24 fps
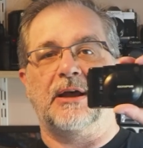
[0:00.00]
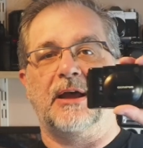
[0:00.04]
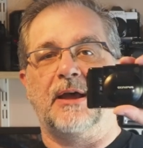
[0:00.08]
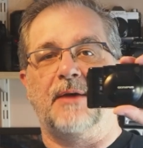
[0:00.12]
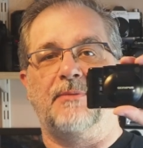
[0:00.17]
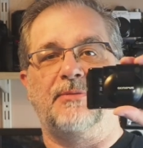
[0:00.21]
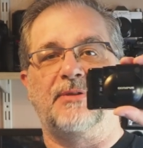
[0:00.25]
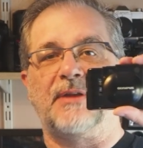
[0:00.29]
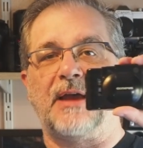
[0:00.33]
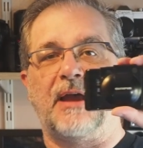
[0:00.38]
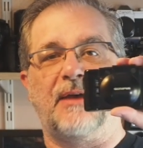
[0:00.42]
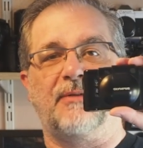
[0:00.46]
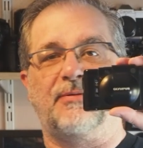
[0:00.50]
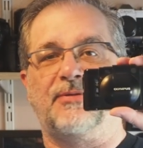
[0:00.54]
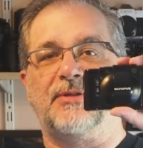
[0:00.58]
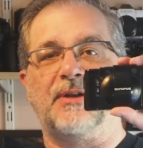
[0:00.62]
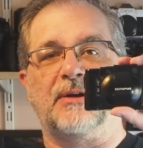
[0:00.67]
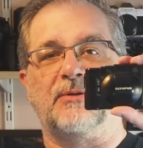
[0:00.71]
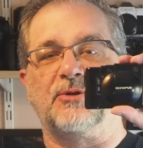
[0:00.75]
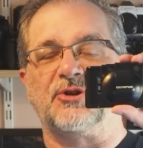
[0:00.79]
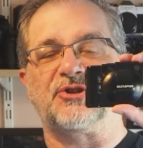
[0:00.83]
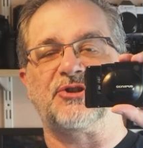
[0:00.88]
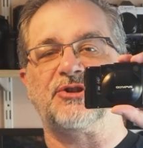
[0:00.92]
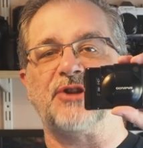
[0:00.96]

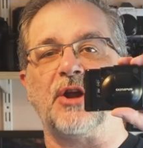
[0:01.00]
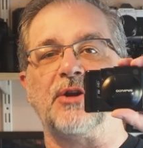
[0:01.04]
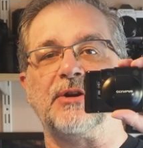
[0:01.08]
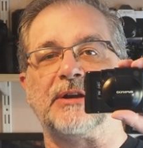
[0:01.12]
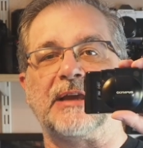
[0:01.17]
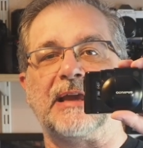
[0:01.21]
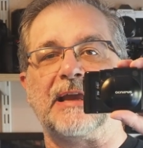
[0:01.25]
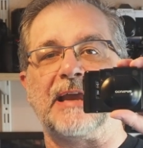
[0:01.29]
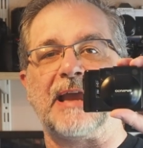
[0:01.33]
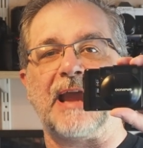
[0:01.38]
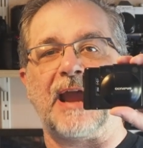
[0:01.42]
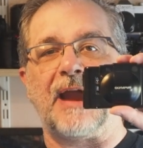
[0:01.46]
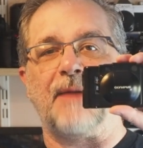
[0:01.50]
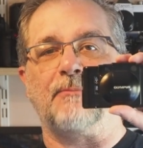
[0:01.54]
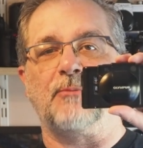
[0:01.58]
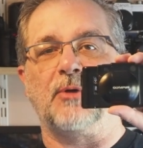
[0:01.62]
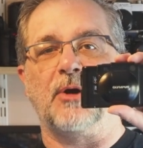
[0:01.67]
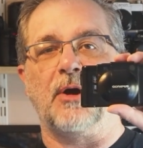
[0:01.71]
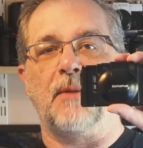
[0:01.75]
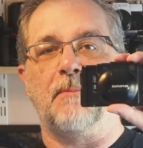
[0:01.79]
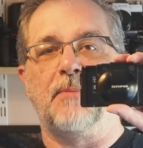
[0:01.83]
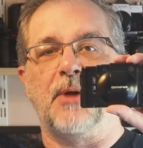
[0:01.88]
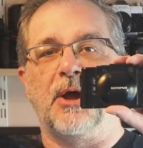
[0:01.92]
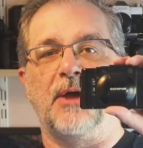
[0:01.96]
They're a stunning
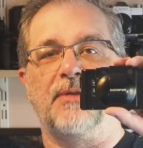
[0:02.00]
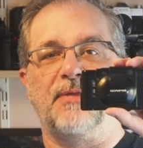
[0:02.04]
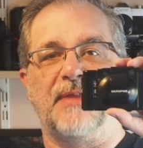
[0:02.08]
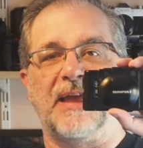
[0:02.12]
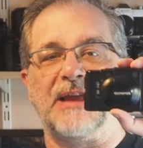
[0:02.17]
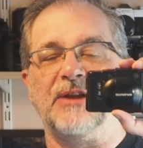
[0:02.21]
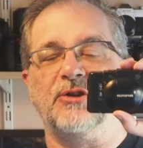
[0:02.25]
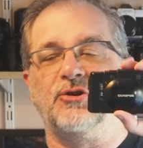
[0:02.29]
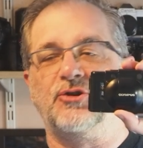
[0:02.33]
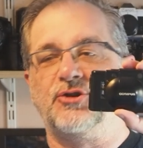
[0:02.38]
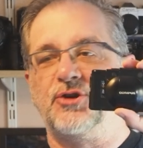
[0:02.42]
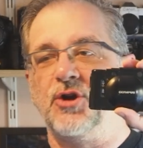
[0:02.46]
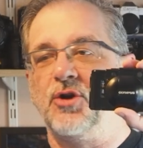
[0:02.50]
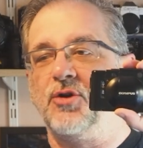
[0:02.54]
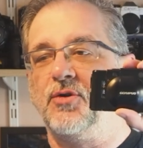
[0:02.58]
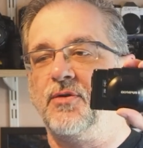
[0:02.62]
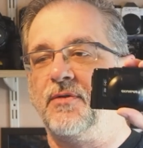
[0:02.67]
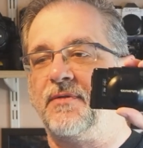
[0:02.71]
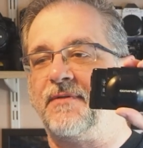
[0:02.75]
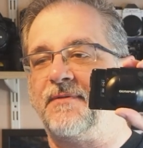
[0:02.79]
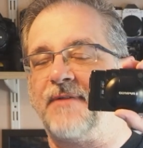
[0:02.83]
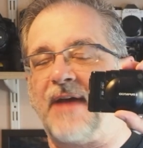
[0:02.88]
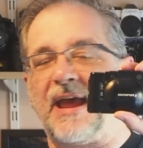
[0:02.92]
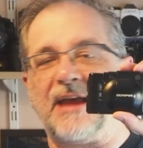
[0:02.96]
camera, but they
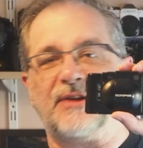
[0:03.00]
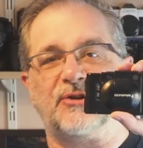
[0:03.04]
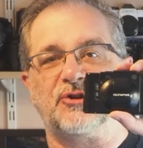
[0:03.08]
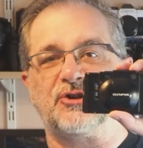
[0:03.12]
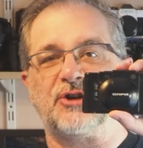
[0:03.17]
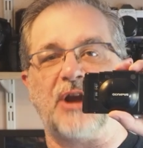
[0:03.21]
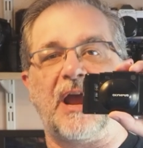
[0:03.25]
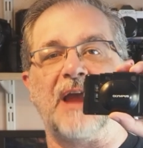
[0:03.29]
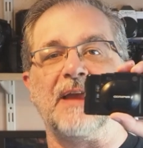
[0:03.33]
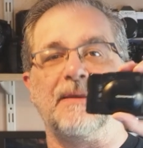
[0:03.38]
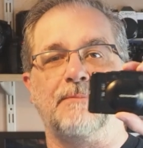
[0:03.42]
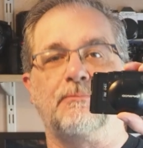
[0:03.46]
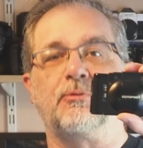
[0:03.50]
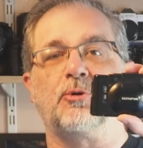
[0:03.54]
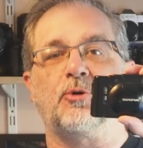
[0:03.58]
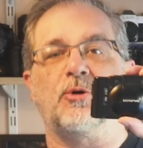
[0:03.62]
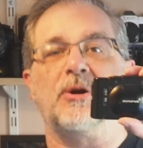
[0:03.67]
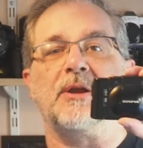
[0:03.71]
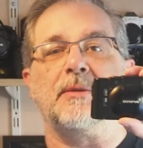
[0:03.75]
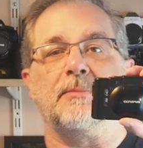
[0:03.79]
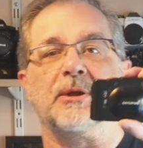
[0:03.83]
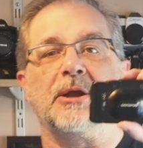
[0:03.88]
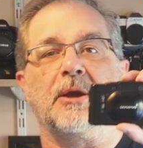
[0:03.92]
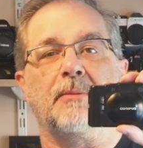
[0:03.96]
do fetch a
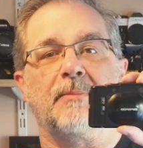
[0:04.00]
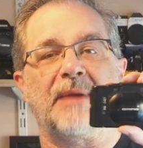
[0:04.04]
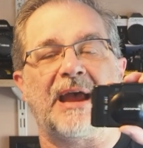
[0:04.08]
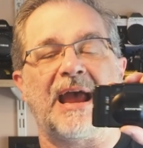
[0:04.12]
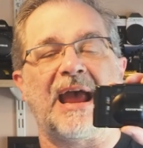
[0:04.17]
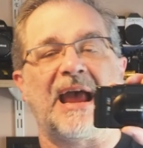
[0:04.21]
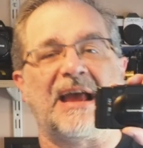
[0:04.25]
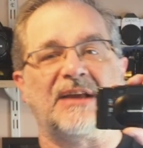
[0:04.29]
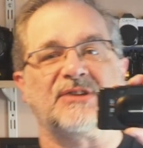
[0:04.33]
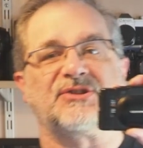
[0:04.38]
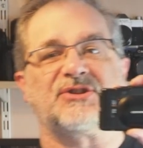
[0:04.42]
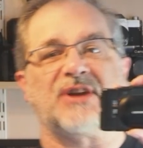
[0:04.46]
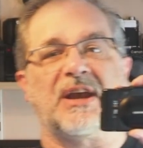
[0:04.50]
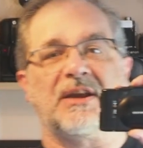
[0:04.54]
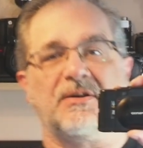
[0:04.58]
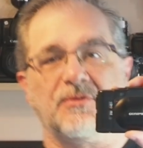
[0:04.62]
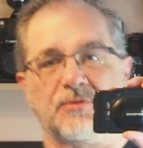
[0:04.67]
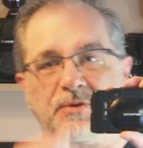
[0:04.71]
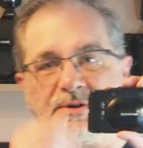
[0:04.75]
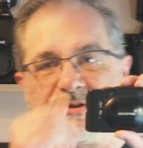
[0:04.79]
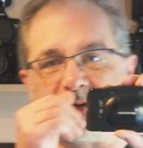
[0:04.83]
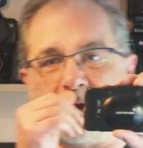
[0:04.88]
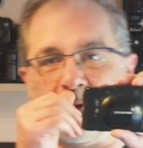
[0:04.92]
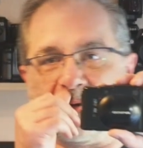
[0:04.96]
premium as a
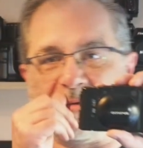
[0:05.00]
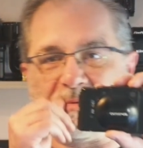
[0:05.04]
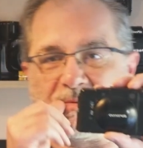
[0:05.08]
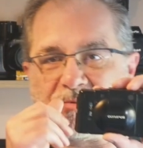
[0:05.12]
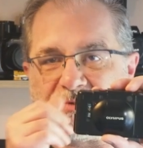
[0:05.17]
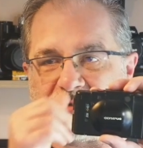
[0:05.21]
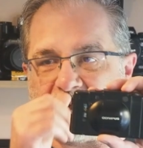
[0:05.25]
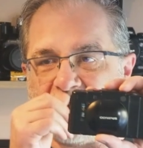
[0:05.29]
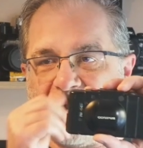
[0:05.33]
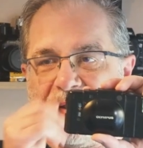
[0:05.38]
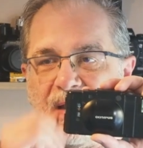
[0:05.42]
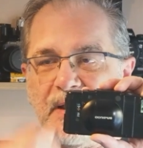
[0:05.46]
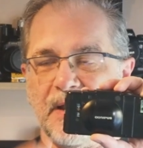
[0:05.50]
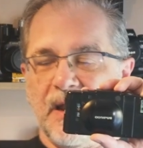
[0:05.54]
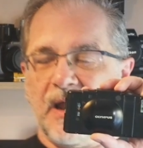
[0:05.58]
result.